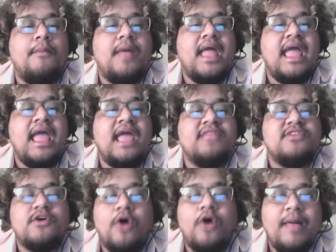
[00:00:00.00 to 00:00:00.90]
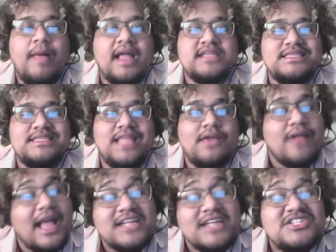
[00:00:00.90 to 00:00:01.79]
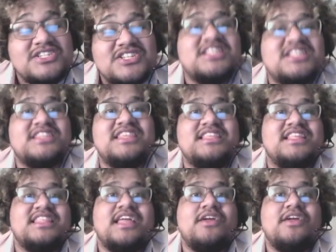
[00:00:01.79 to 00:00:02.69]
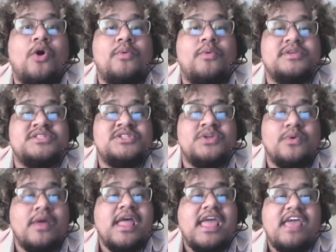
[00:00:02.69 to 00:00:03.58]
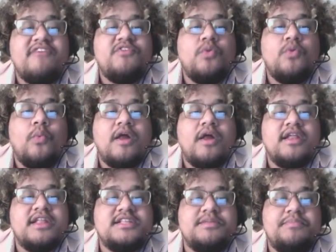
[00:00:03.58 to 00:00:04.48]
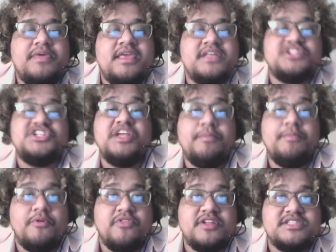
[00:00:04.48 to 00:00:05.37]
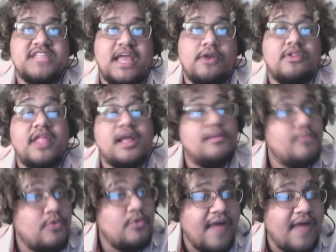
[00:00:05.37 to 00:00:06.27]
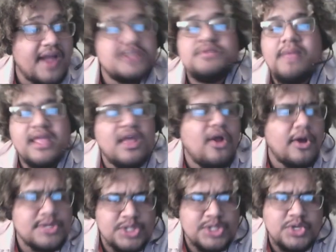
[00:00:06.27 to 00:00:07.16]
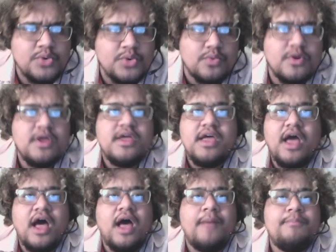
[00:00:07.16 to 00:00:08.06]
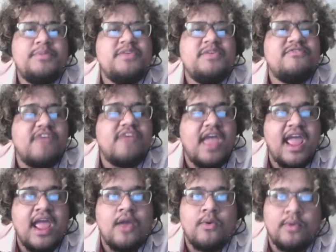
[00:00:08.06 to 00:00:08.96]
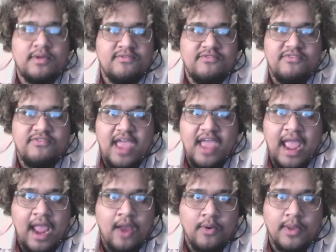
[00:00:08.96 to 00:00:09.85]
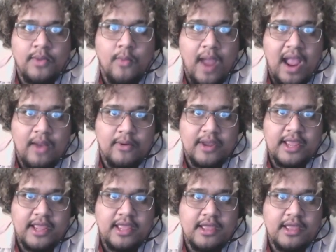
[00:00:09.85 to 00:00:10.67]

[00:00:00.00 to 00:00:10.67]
And the callback as a standard action is just a thing that they can always do. If you want it to be cheaper than a standard, like a move action, make it cost 2. Be very, very wary